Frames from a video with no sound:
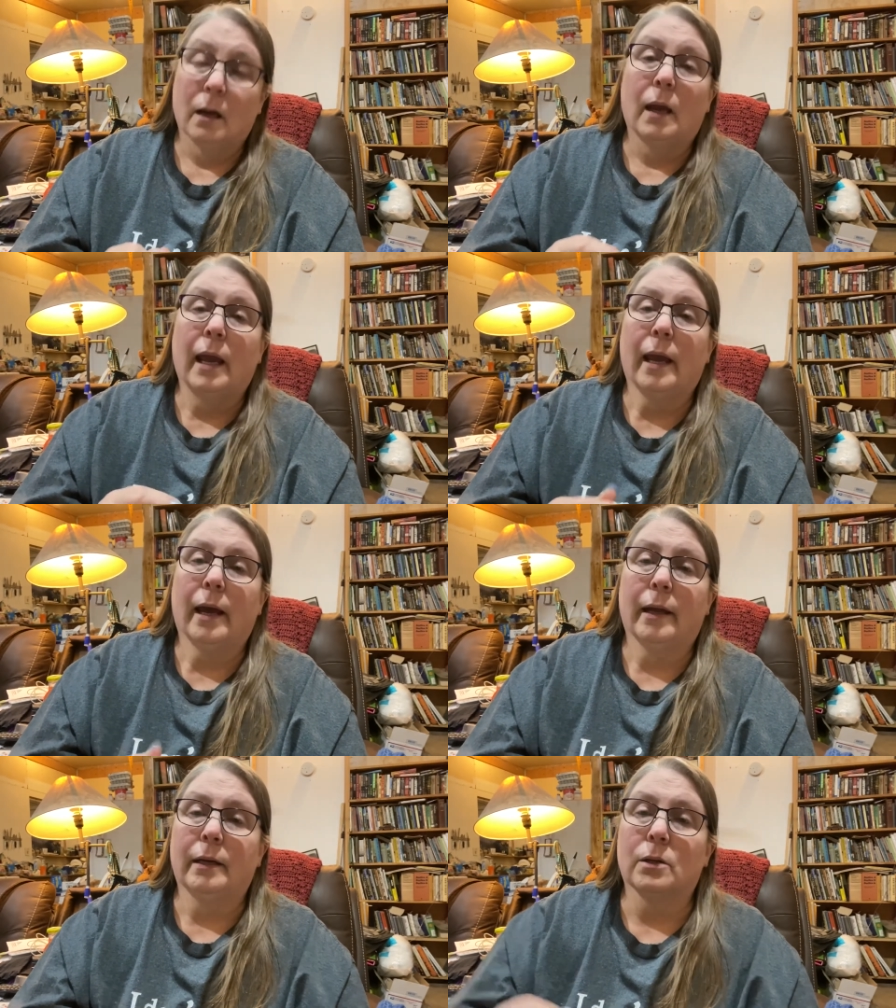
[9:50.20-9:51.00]

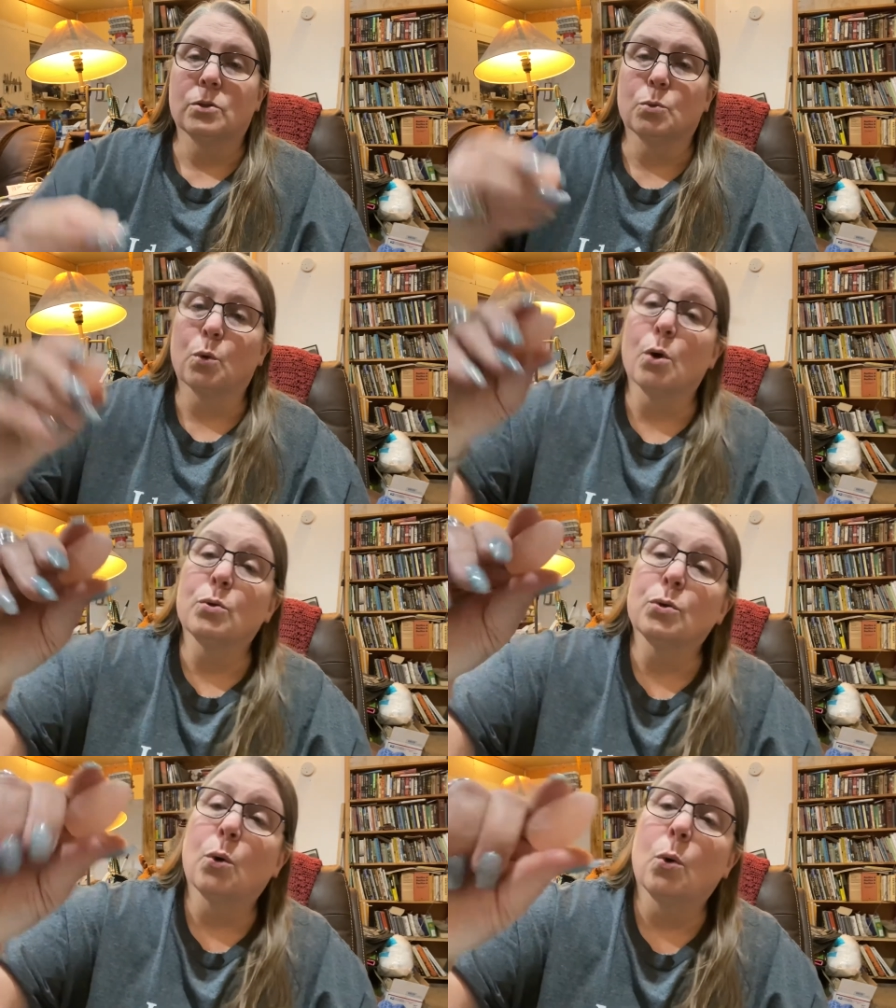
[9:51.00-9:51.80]
And here's
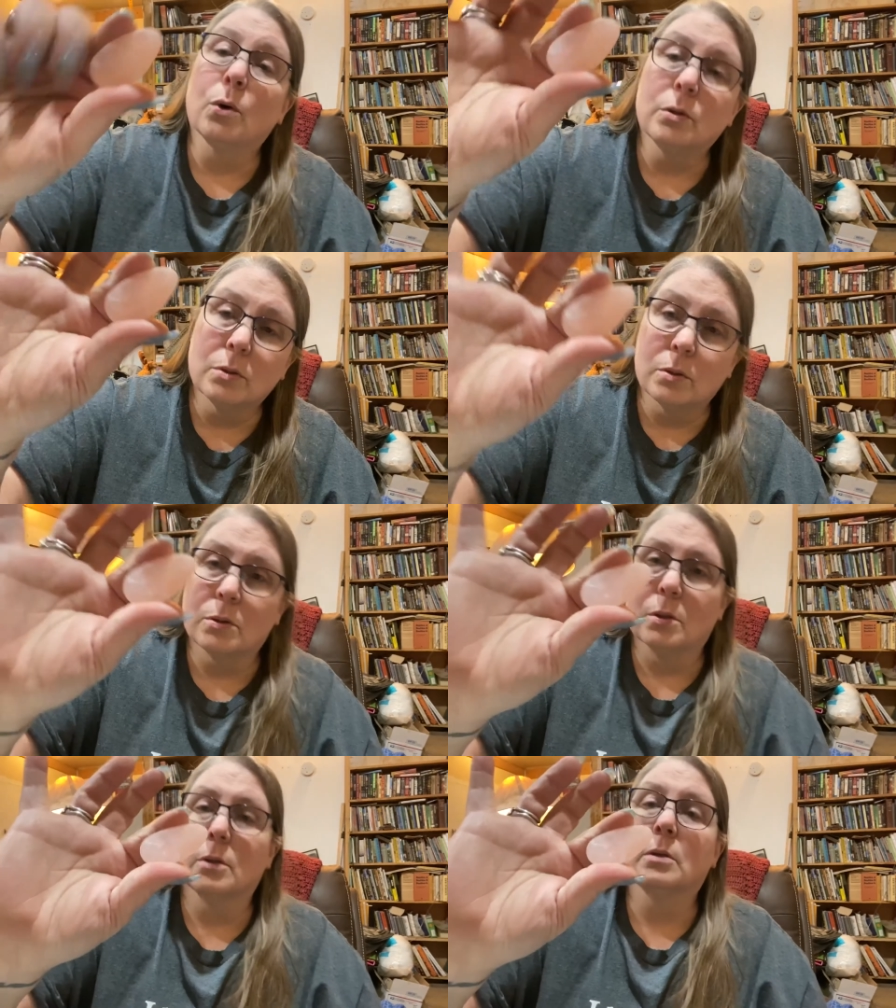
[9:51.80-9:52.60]
rose quartz.